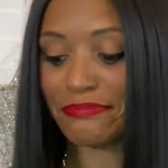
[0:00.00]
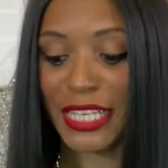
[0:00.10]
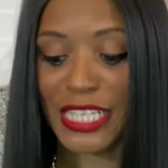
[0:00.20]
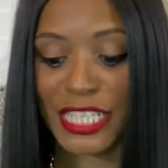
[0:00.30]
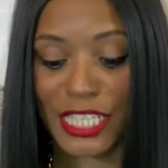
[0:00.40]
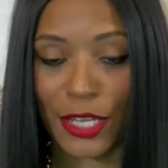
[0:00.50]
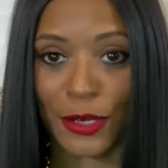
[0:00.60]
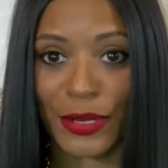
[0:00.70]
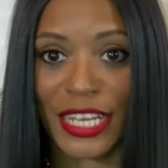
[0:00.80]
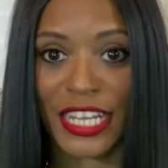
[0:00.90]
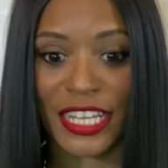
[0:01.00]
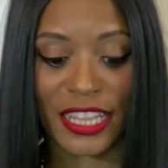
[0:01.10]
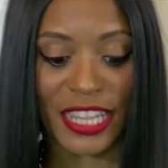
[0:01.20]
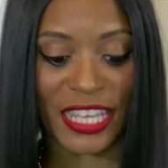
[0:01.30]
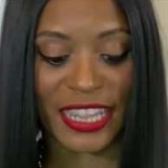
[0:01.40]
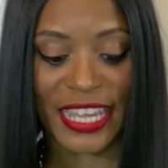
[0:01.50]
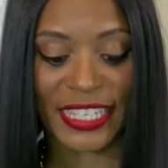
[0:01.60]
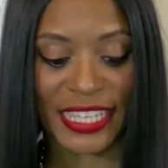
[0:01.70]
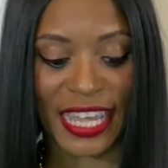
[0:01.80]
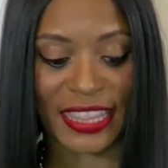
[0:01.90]
so, and then the
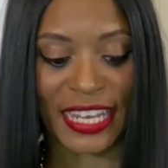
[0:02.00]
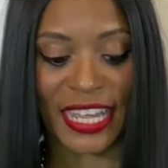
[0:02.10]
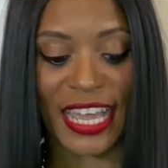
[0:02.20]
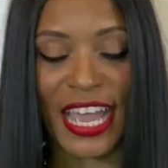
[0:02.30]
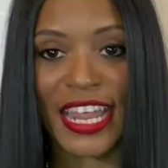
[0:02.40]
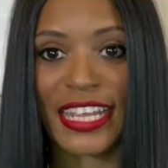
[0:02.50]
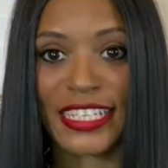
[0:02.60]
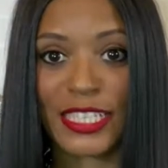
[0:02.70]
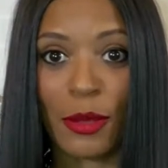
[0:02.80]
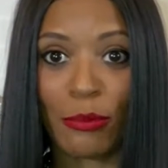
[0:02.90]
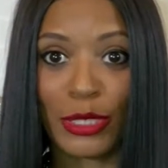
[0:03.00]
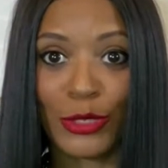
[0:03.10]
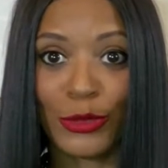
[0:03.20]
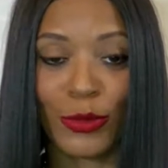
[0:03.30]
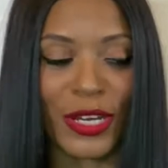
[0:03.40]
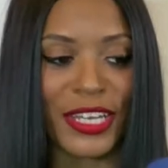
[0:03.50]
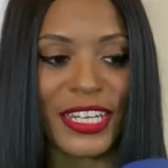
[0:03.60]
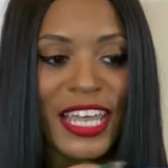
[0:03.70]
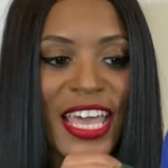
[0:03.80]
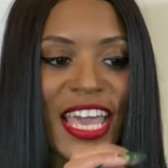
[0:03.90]
next hat that I got is the blue one.
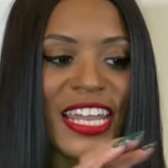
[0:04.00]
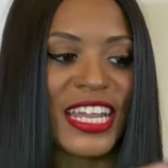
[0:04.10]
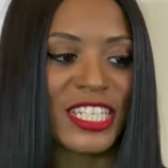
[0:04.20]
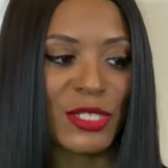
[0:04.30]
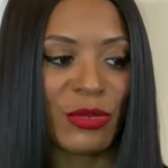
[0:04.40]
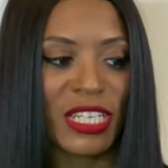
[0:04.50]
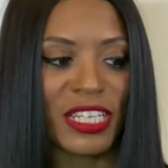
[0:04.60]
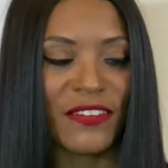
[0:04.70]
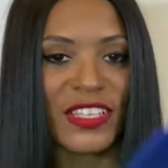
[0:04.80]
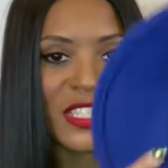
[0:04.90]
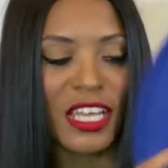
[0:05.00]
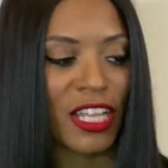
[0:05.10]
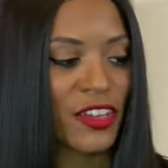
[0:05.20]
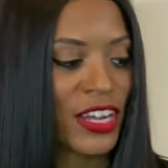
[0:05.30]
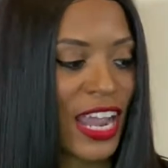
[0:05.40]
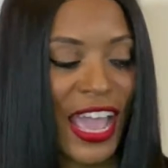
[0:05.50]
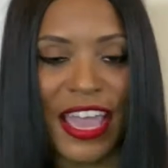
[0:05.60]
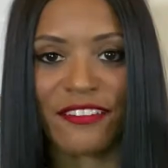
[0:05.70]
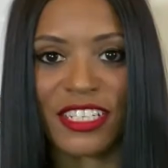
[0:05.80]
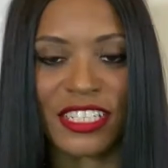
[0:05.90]
And I just really love this color and I
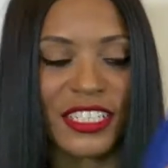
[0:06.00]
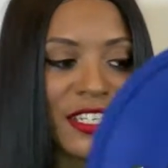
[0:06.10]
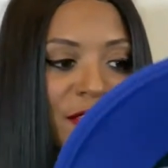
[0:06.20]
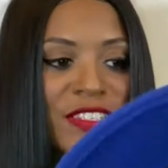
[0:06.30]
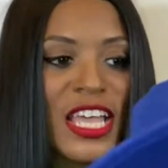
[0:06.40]
have it stuffed.